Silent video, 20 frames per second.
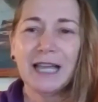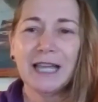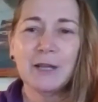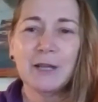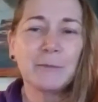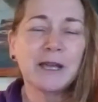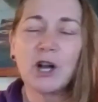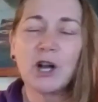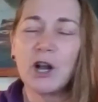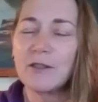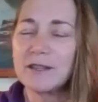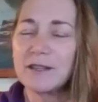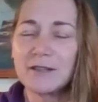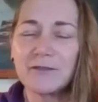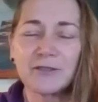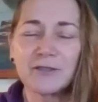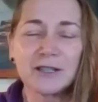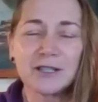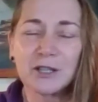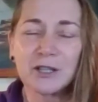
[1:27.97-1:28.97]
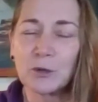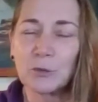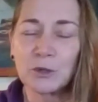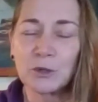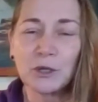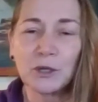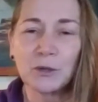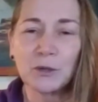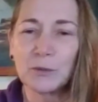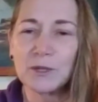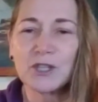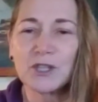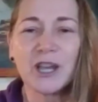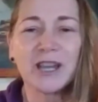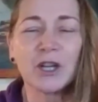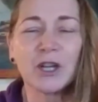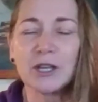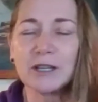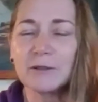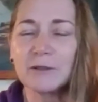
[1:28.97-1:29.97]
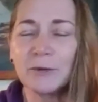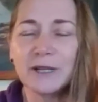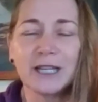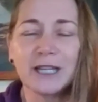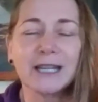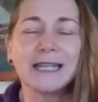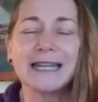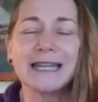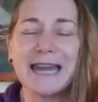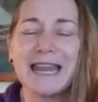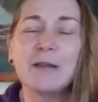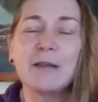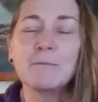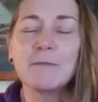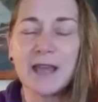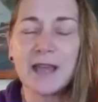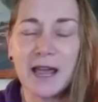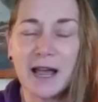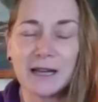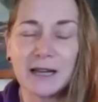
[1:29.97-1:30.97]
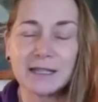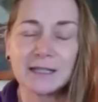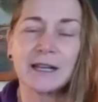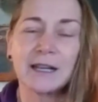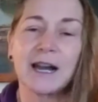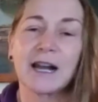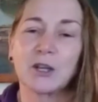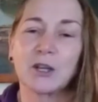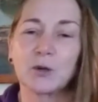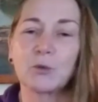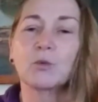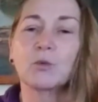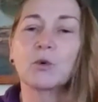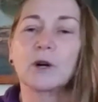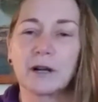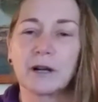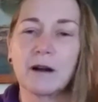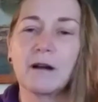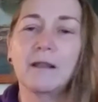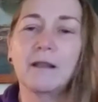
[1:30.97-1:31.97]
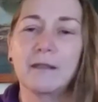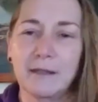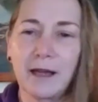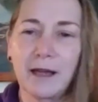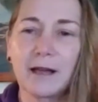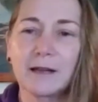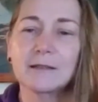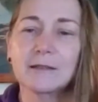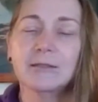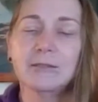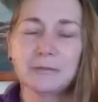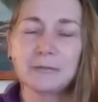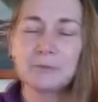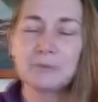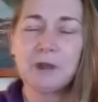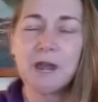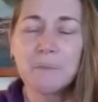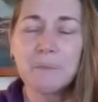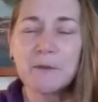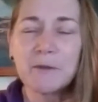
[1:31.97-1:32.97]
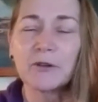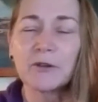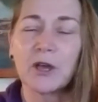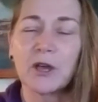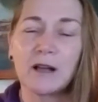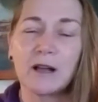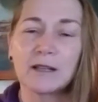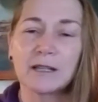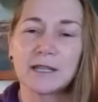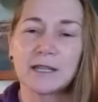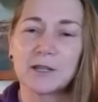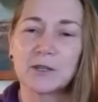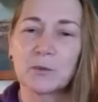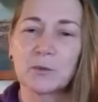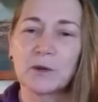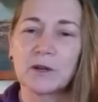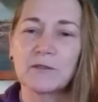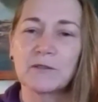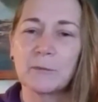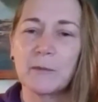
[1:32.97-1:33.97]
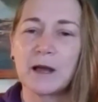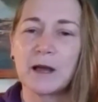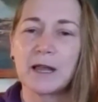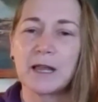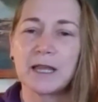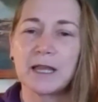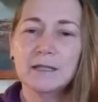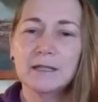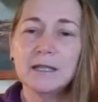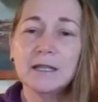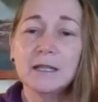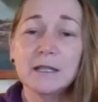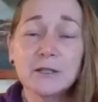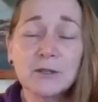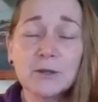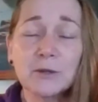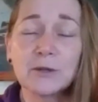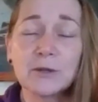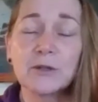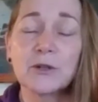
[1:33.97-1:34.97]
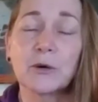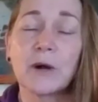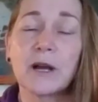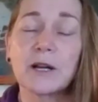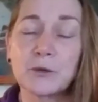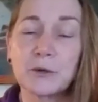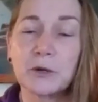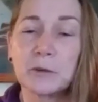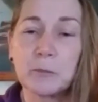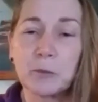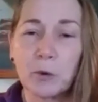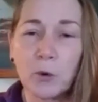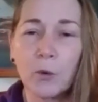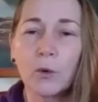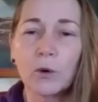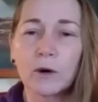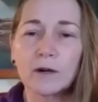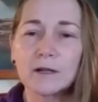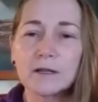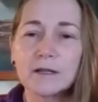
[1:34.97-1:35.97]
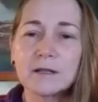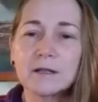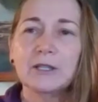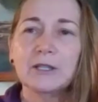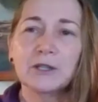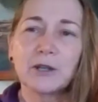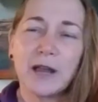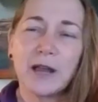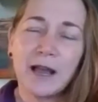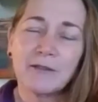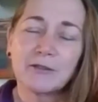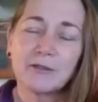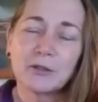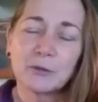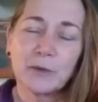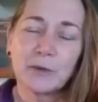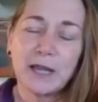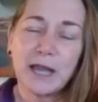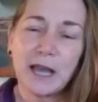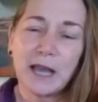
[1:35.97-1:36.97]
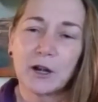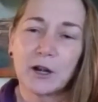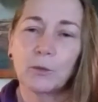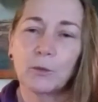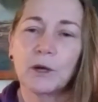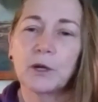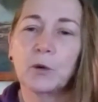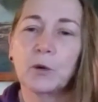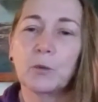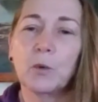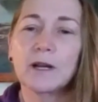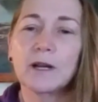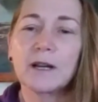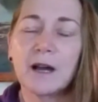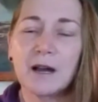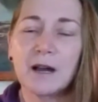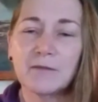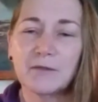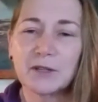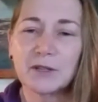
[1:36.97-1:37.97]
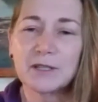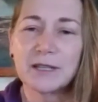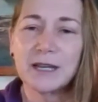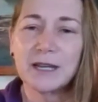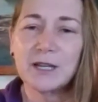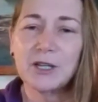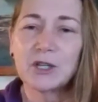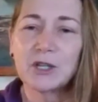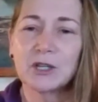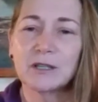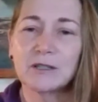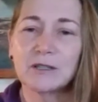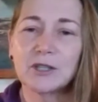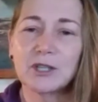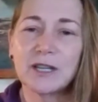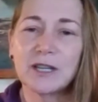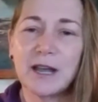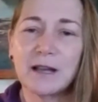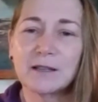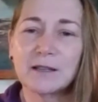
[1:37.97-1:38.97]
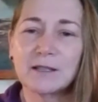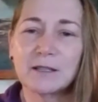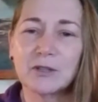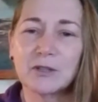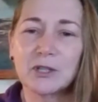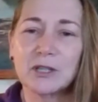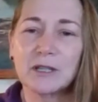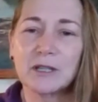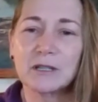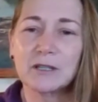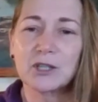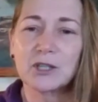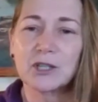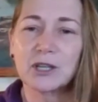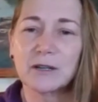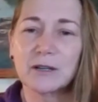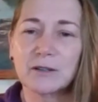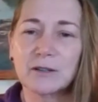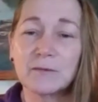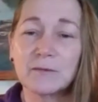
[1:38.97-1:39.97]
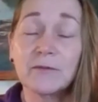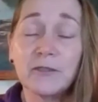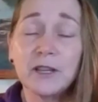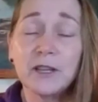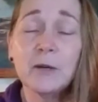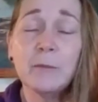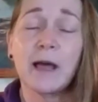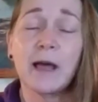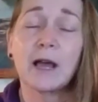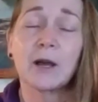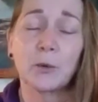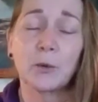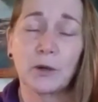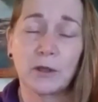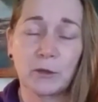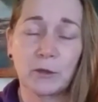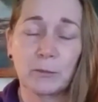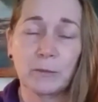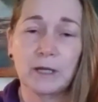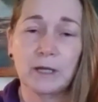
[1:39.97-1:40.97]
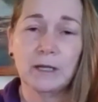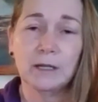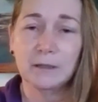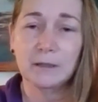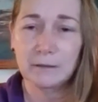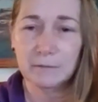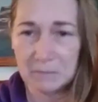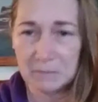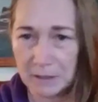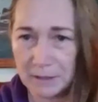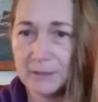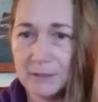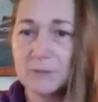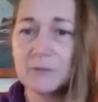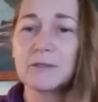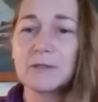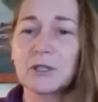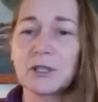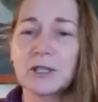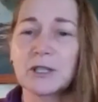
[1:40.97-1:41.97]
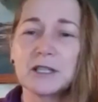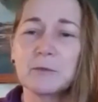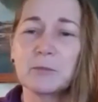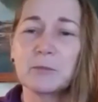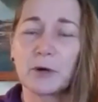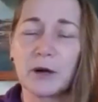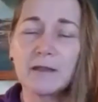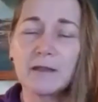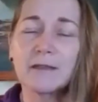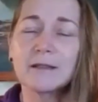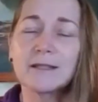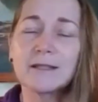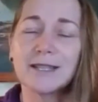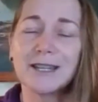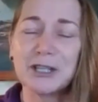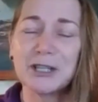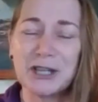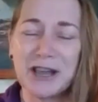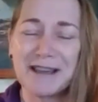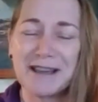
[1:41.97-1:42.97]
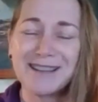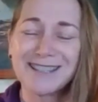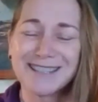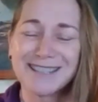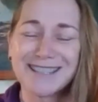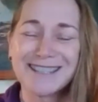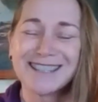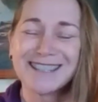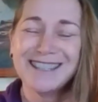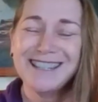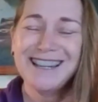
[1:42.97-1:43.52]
it made all the difference in the world once we could name that and I could work on that. Right before the holidays, one of my deans, who's a direct report, after we had our one-on-one conversation, she asked if she could share some feedback with me. And I took a deep breath and said yes.